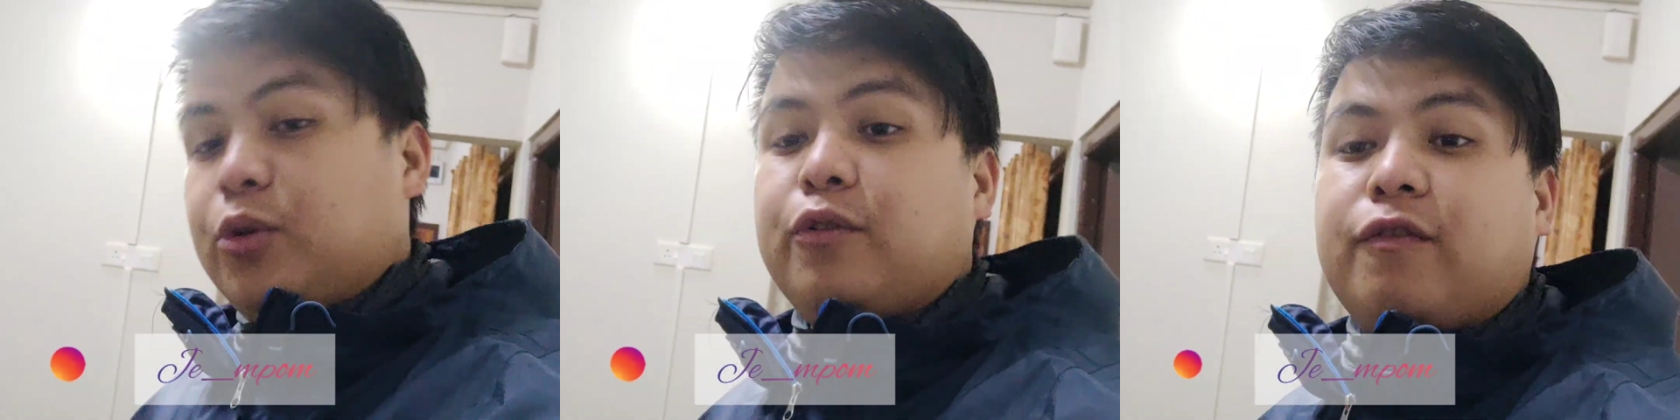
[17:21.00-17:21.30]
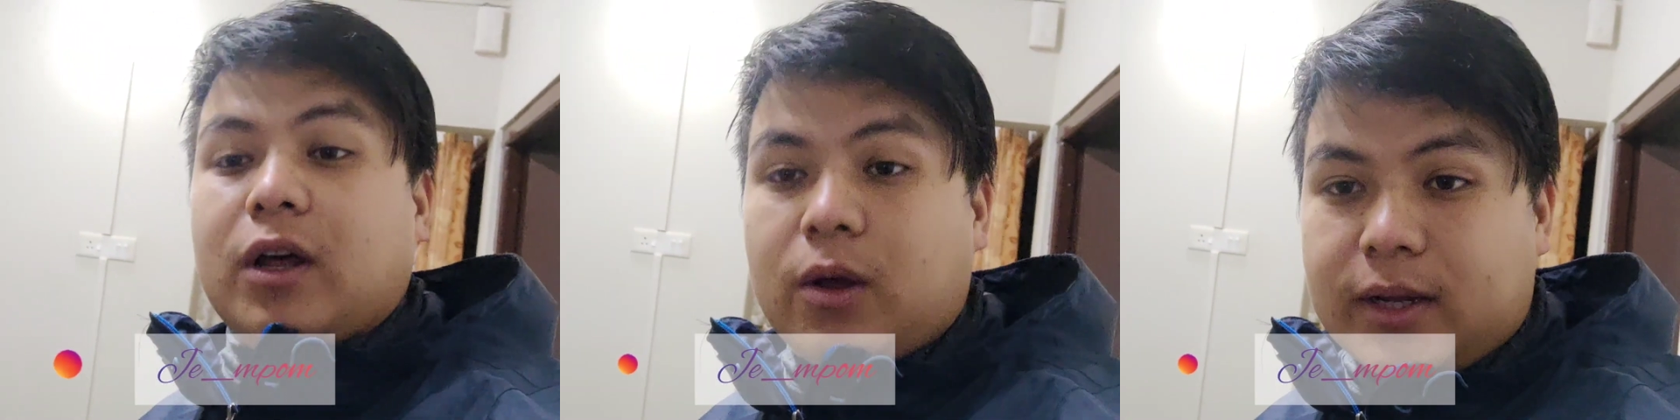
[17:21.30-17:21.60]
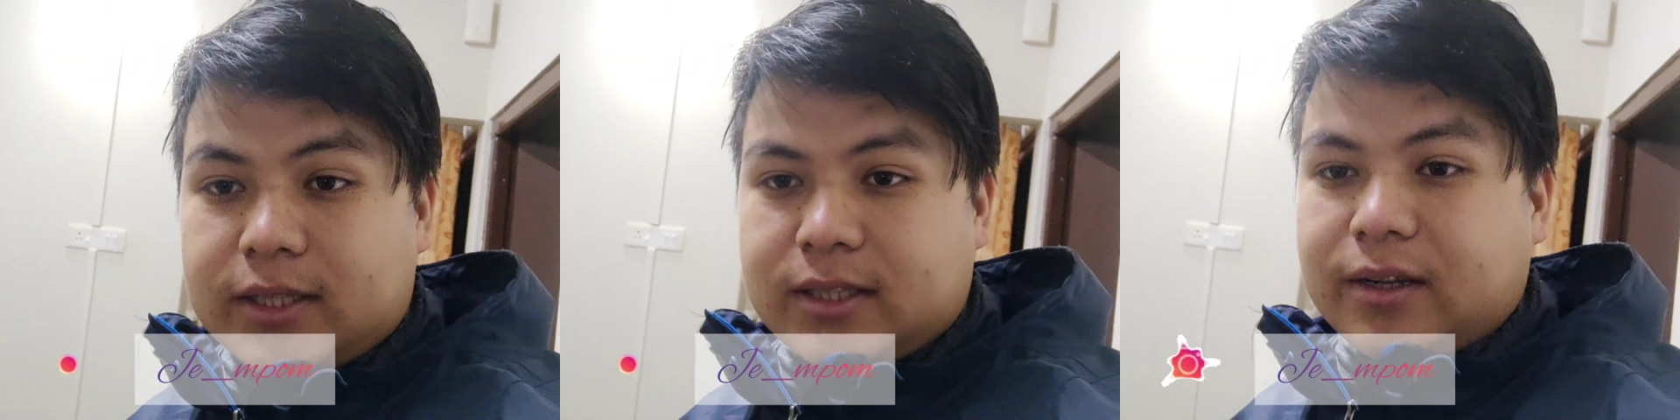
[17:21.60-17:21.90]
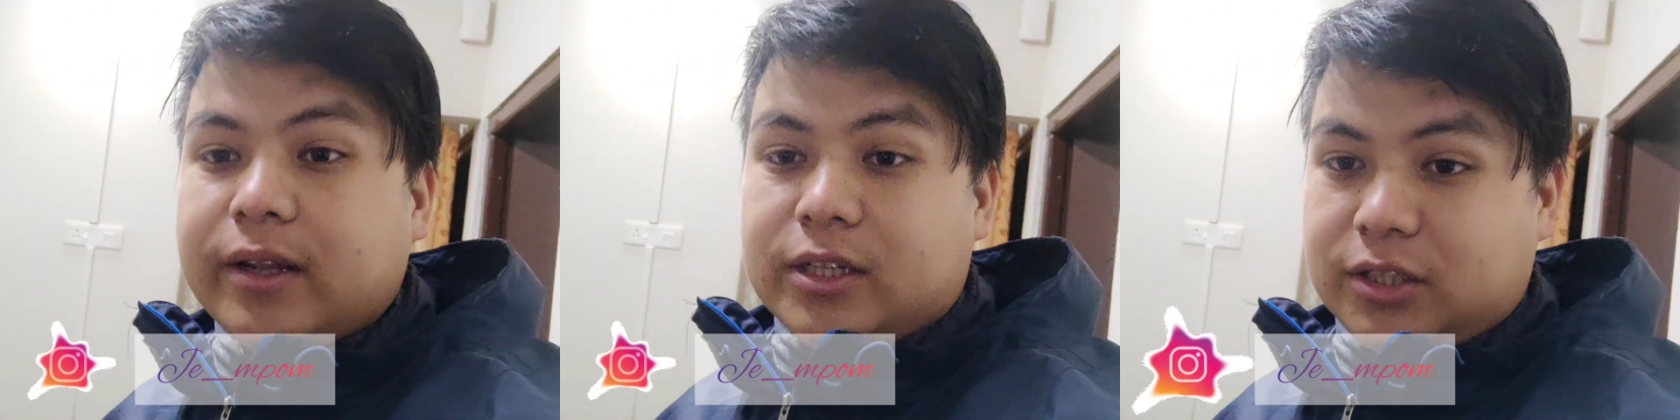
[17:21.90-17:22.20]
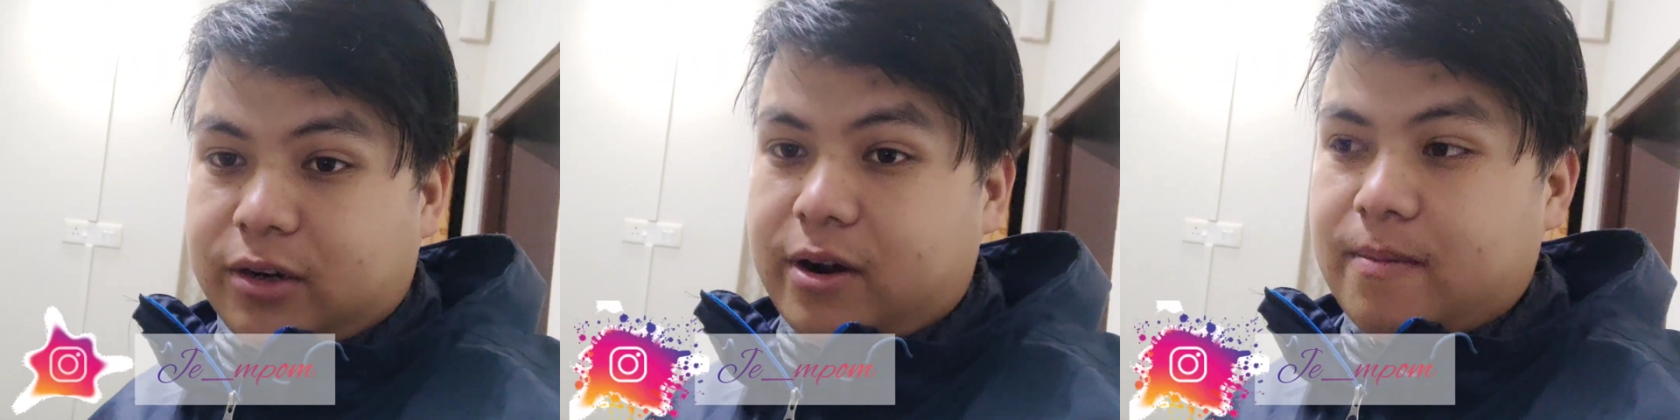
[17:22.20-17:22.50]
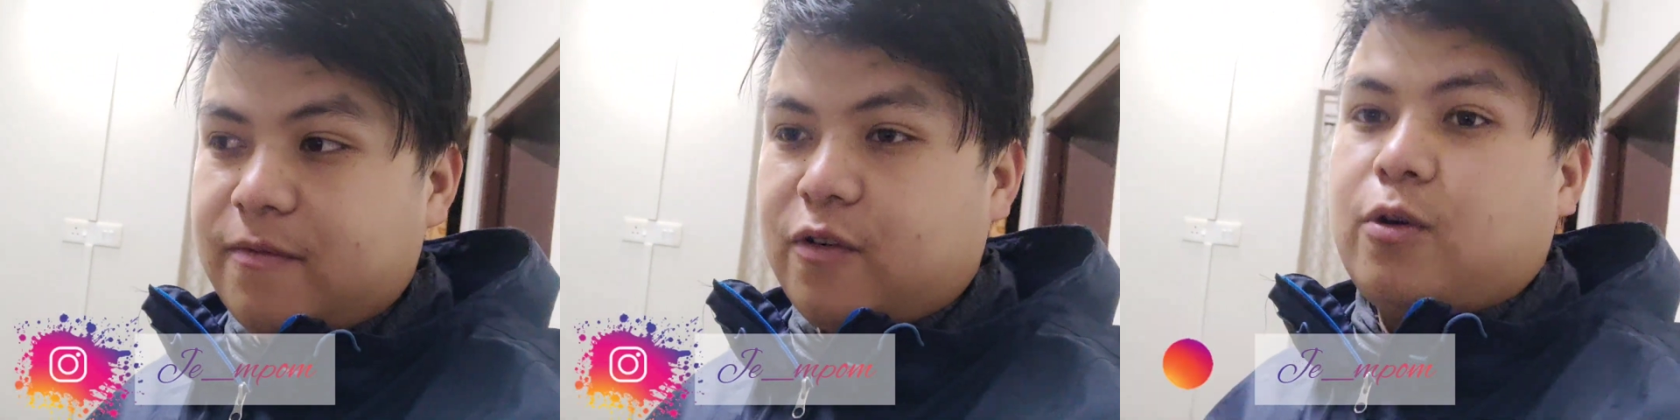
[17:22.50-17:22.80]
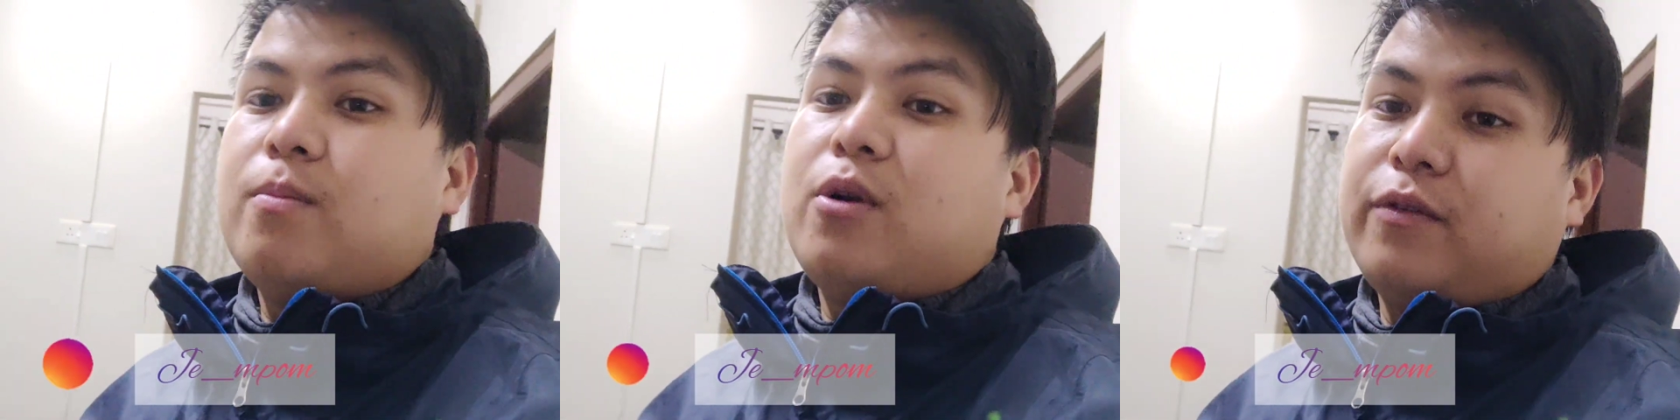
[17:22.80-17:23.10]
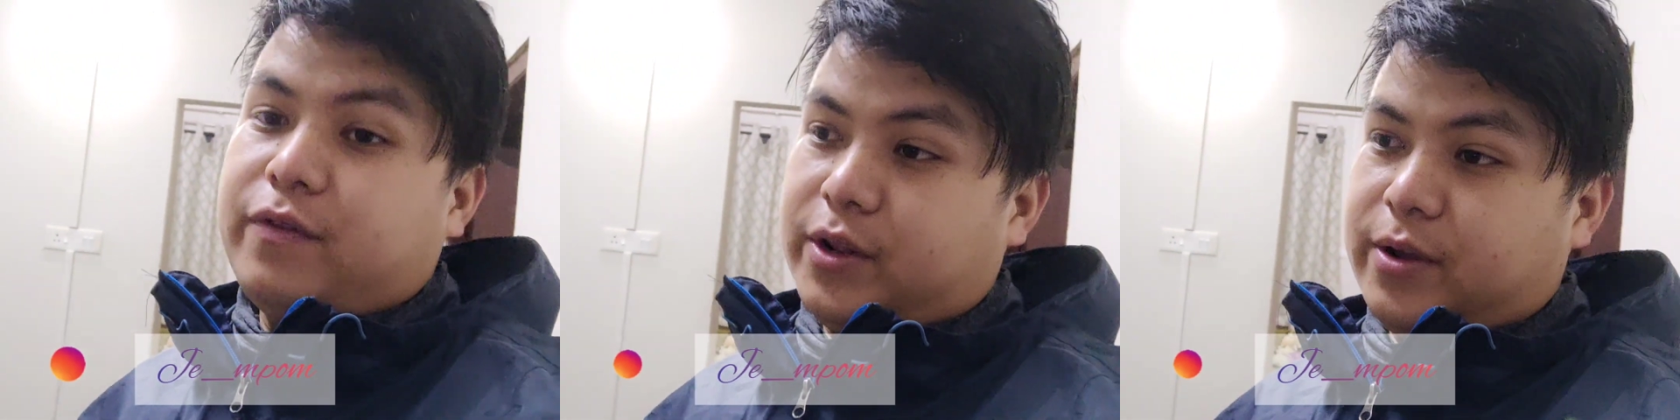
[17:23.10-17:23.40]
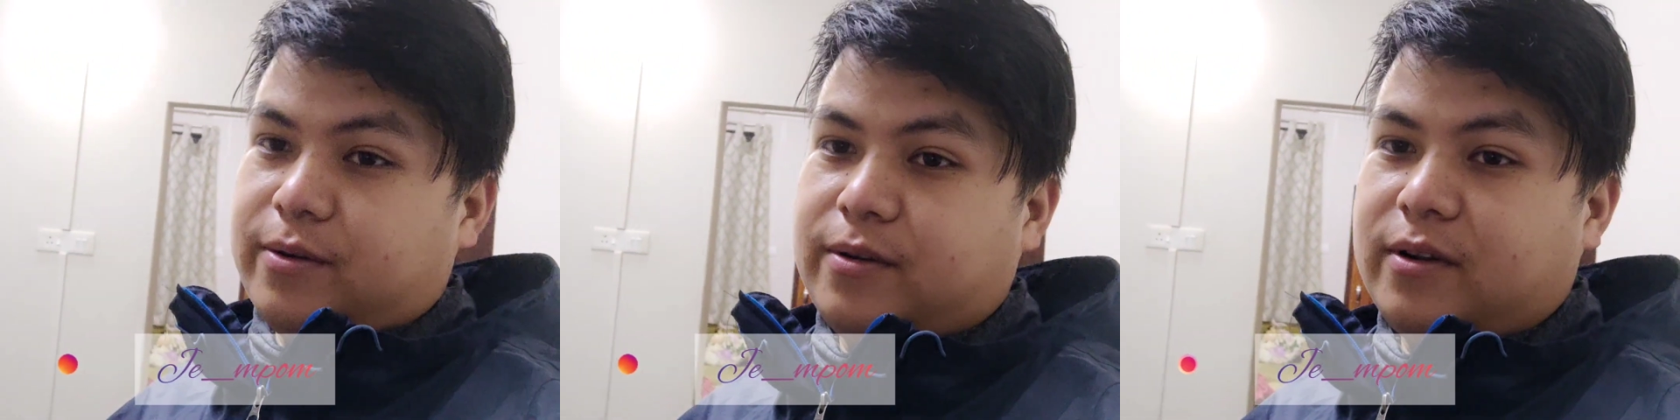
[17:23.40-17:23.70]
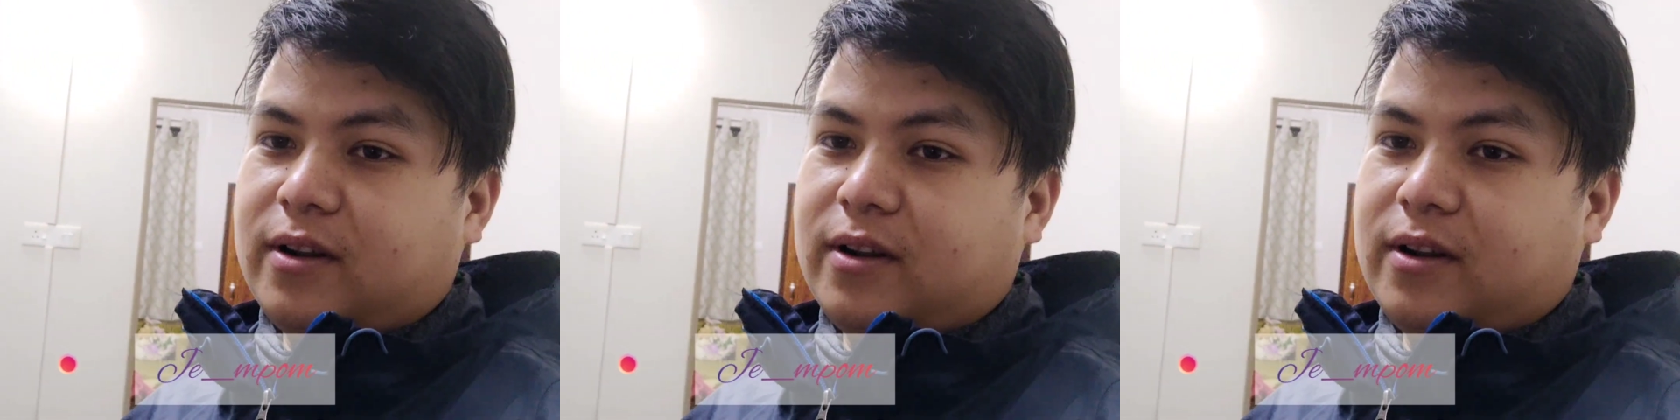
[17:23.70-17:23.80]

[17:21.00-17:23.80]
do follow us on Instagram for more video.